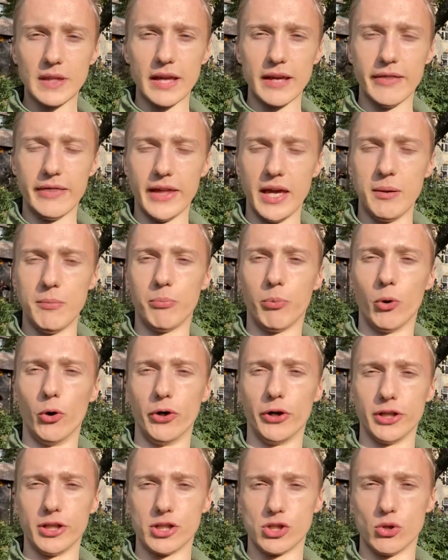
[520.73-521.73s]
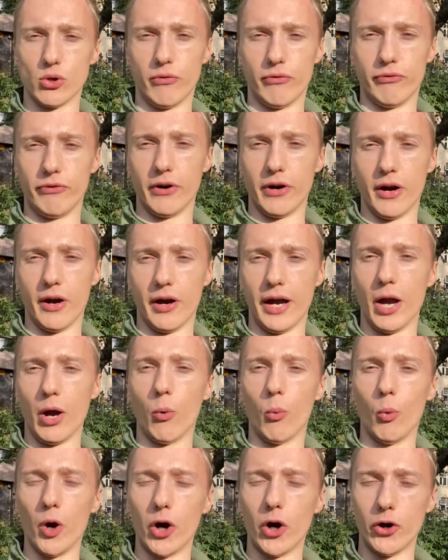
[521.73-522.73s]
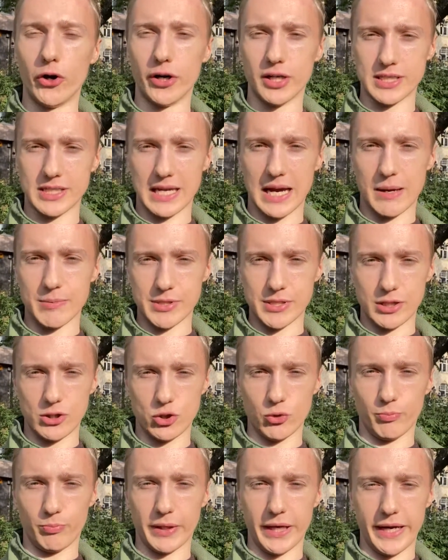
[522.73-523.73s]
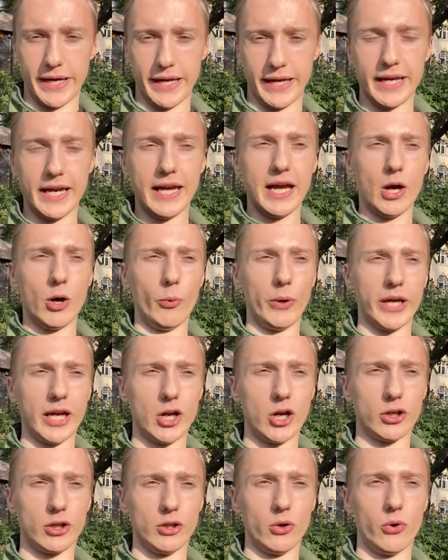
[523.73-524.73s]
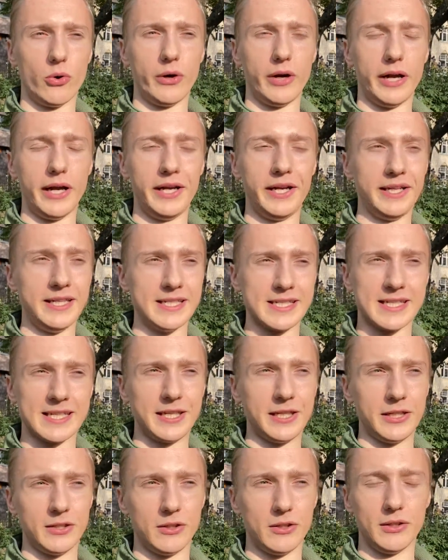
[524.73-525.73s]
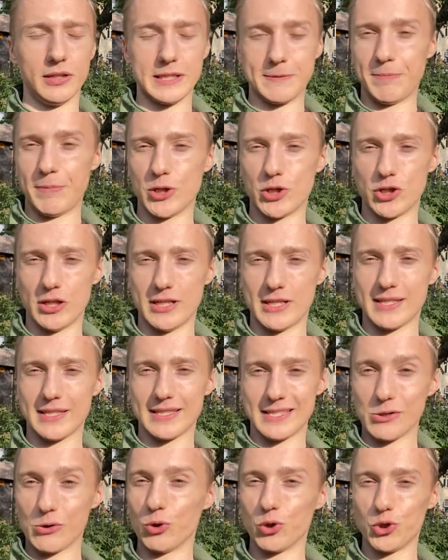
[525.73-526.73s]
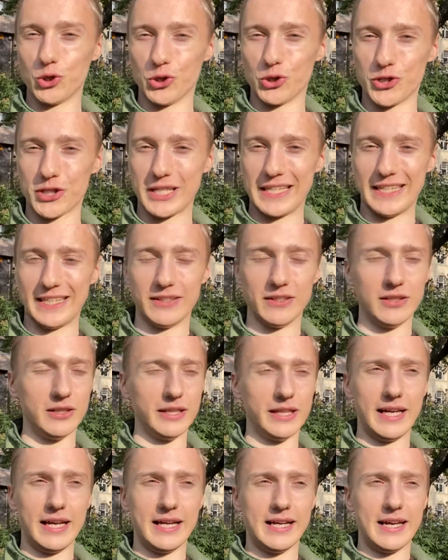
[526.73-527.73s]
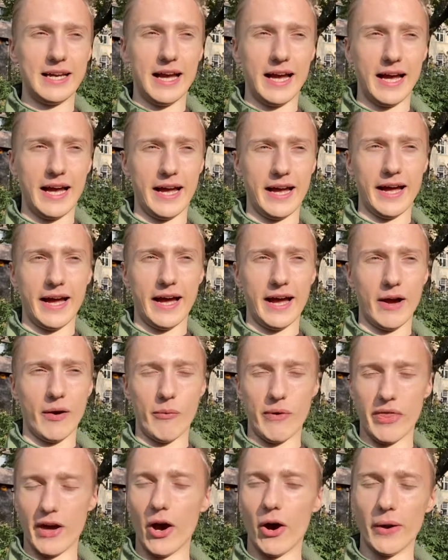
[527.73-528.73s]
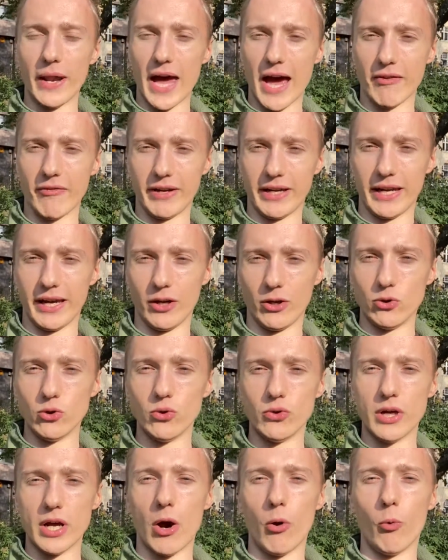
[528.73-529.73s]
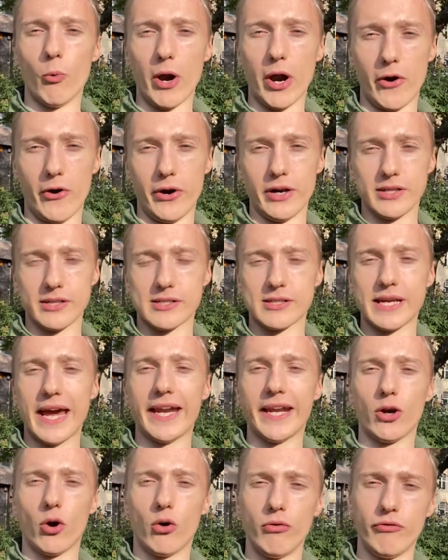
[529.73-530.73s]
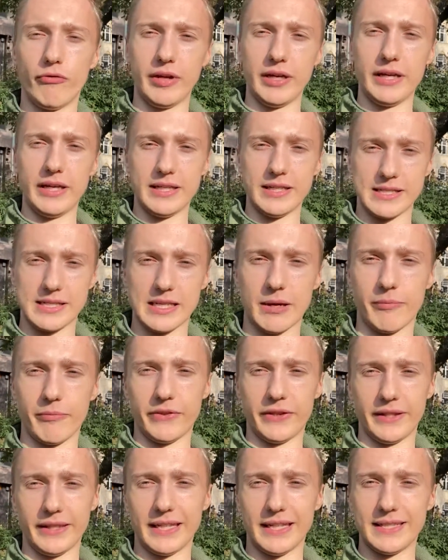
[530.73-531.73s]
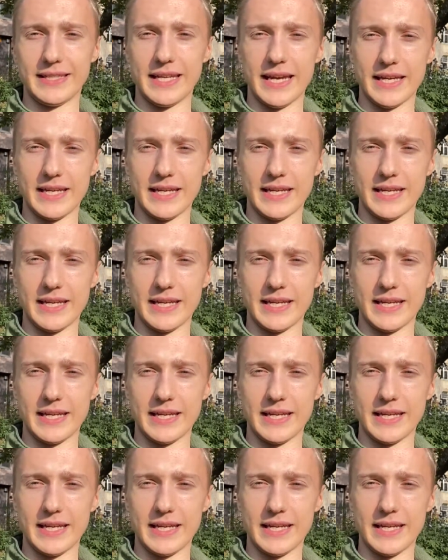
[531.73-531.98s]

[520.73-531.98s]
the importance of awareness comes into play. We cannot learn any skill, especially social skill, without having a good awareness. And coffee is something that